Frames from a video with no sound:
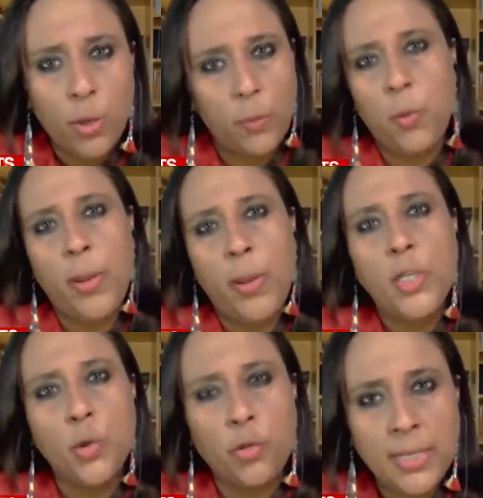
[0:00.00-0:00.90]
When we went
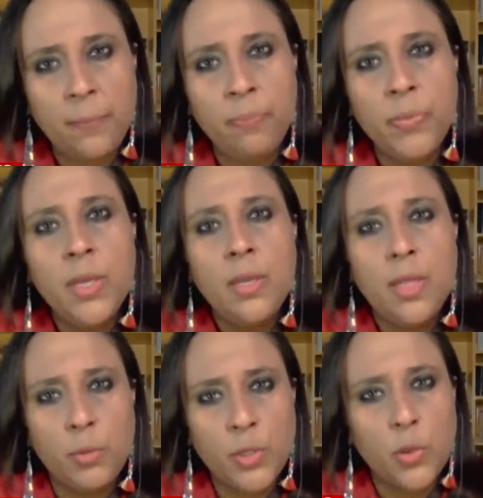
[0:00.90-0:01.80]
to cremate him,
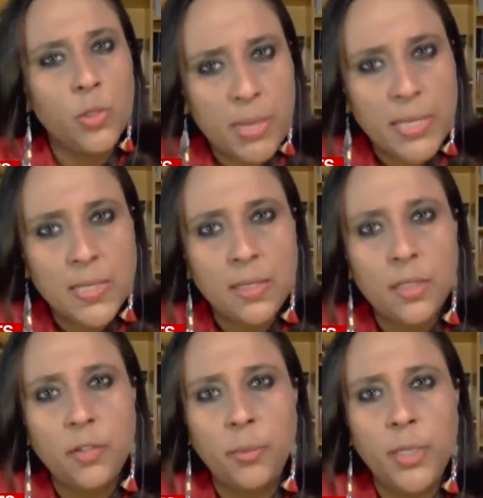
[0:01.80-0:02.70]
there was no space at
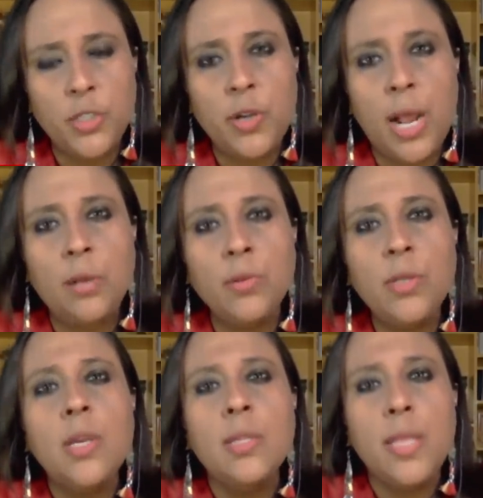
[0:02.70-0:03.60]
the cremation ground.